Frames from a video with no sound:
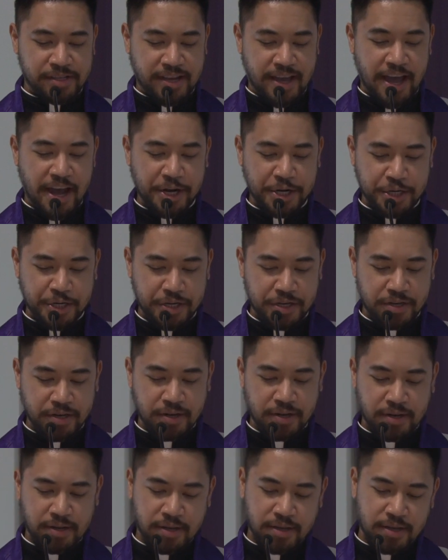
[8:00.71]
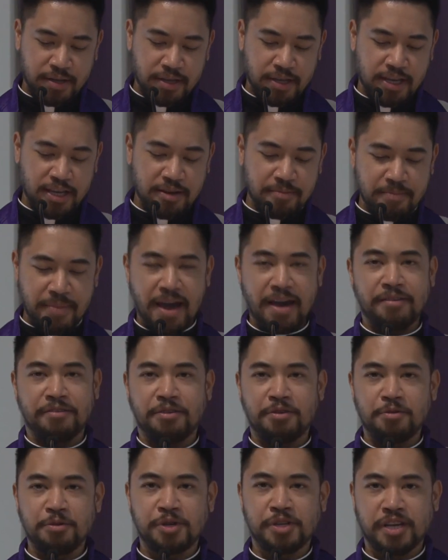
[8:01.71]
action in
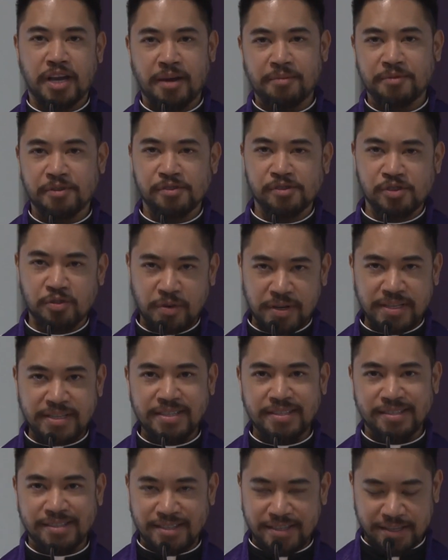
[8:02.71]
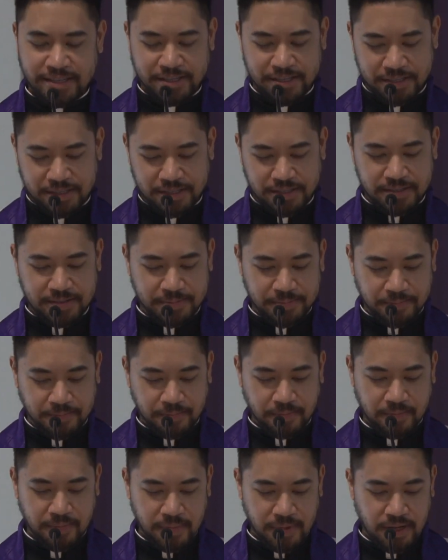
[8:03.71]
Matthew chapter 26.
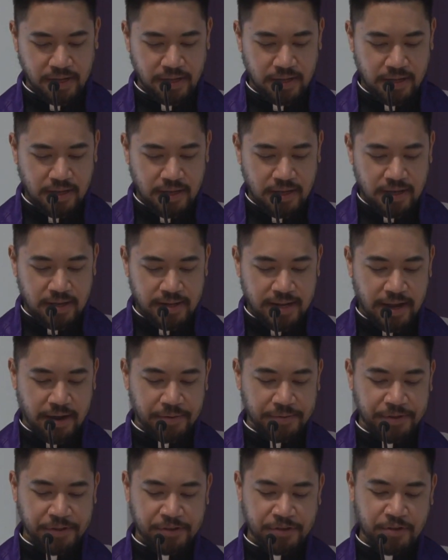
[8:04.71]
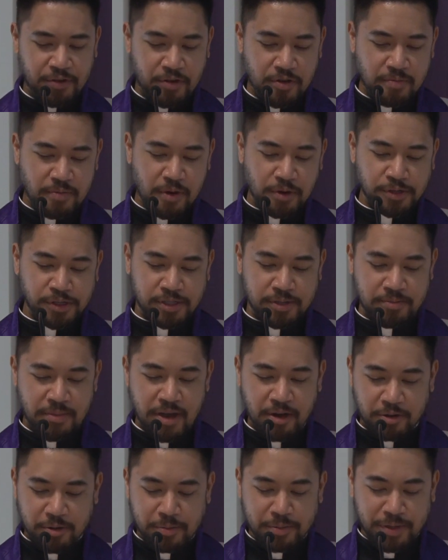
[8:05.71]
Now, the two most
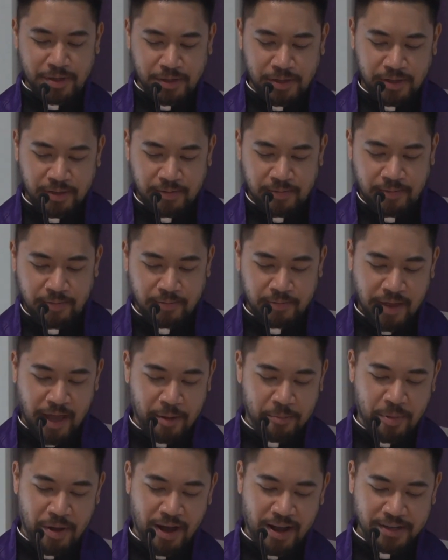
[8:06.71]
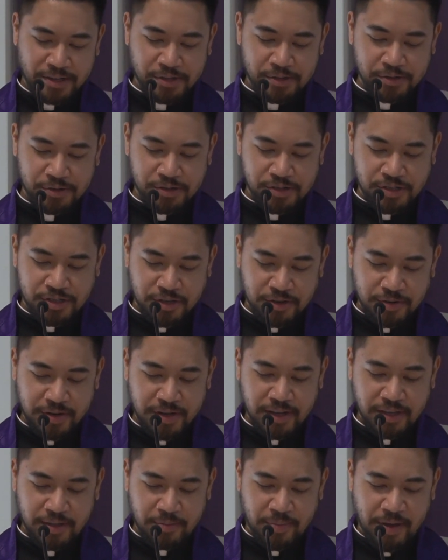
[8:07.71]
memorable apostles
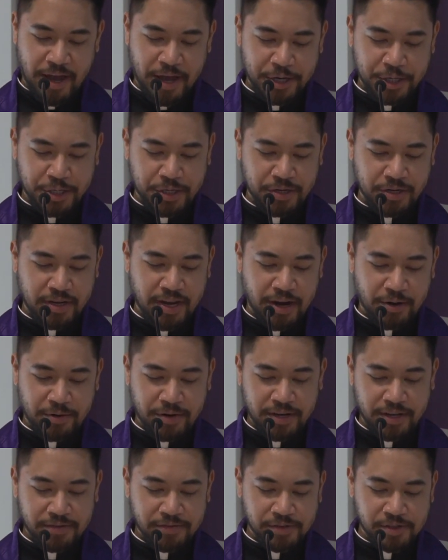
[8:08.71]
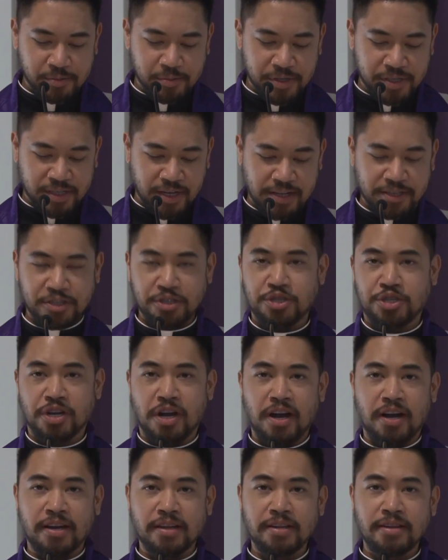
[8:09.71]
during the Passion narratives, besides
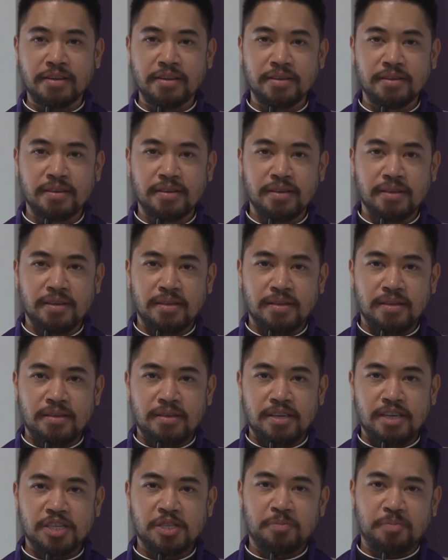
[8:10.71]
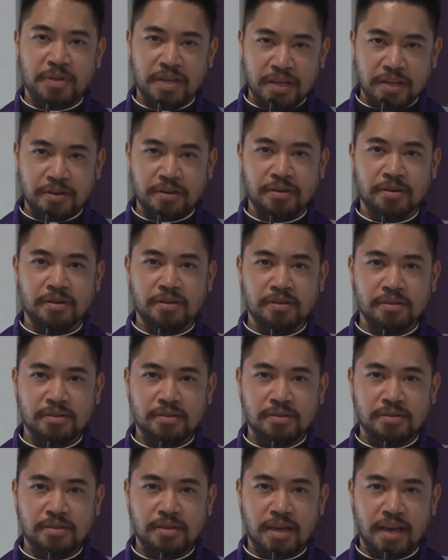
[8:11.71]
John, is
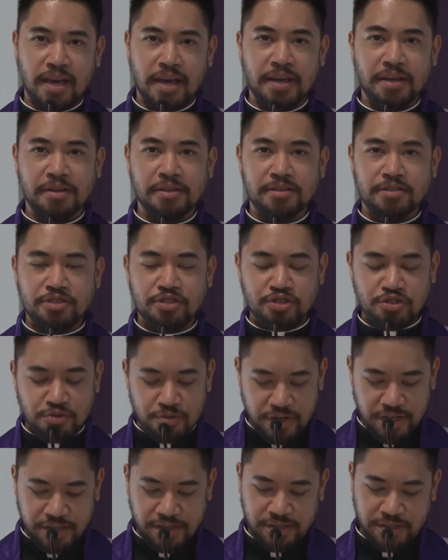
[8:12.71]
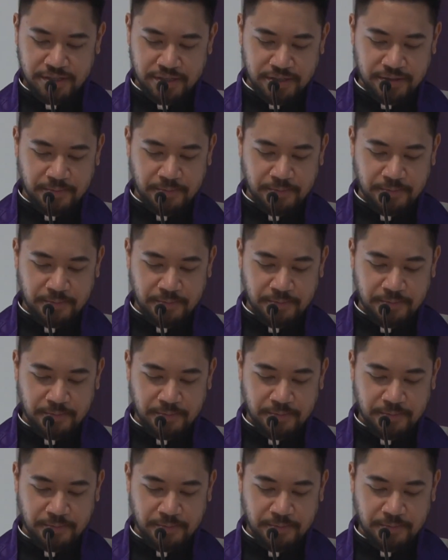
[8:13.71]
Peter and Judas.